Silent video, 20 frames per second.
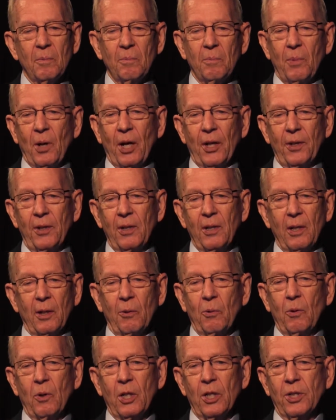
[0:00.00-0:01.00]
But
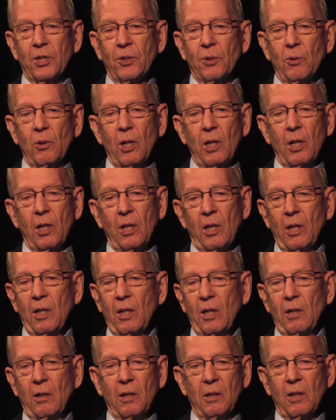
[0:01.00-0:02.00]
it was
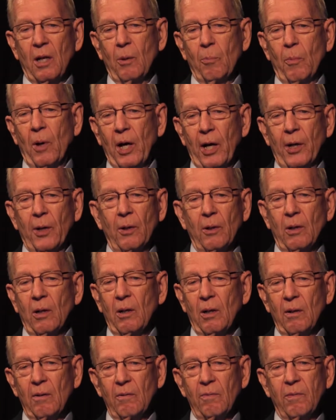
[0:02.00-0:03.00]
really a matter
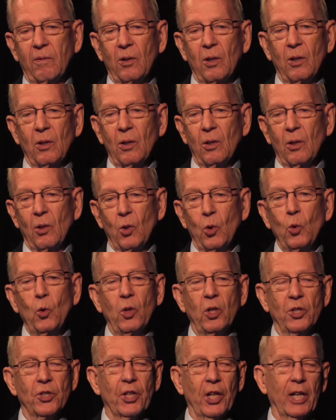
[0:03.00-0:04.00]
of who
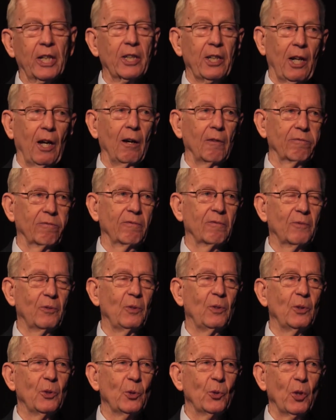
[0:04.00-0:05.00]
the SecDef
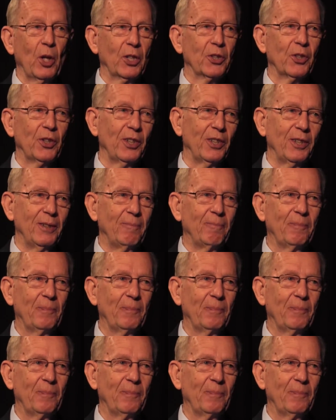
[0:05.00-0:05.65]
trusted.